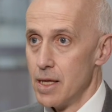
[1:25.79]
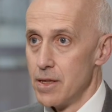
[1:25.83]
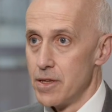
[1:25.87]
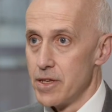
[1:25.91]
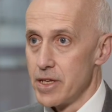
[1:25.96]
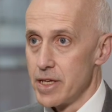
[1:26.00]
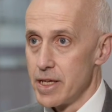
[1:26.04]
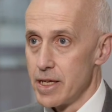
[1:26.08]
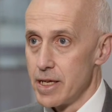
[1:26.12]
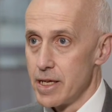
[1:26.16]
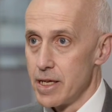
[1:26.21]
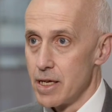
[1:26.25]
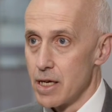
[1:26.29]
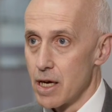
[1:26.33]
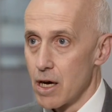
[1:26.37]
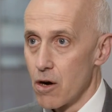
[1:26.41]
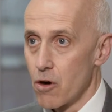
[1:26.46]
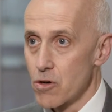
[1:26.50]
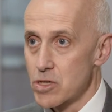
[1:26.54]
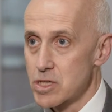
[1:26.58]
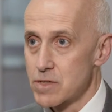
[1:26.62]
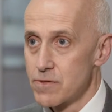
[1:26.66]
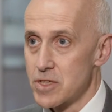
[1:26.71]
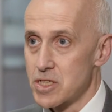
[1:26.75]
the
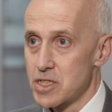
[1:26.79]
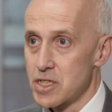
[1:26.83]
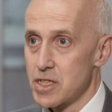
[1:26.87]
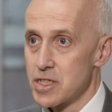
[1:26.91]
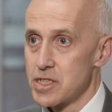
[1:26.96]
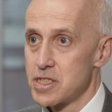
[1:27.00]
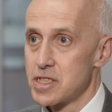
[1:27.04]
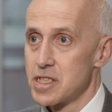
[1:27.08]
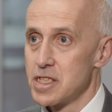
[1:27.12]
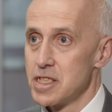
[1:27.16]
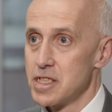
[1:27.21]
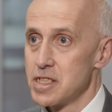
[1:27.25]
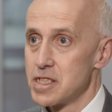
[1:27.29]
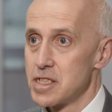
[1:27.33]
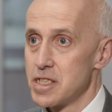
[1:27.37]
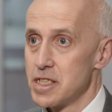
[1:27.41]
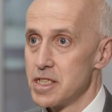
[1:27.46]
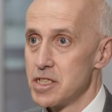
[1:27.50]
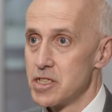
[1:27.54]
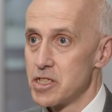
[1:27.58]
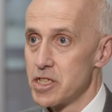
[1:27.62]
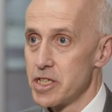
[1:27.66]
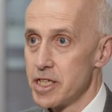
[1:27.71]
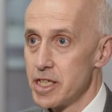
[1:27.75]
Oxfordshire
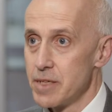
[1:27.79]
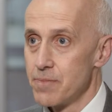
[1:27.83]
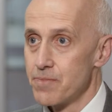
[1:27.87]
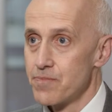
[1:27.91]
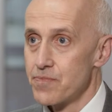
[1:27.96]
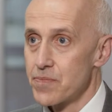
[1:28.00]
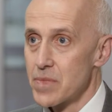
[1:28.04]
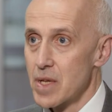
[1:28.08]
CCG,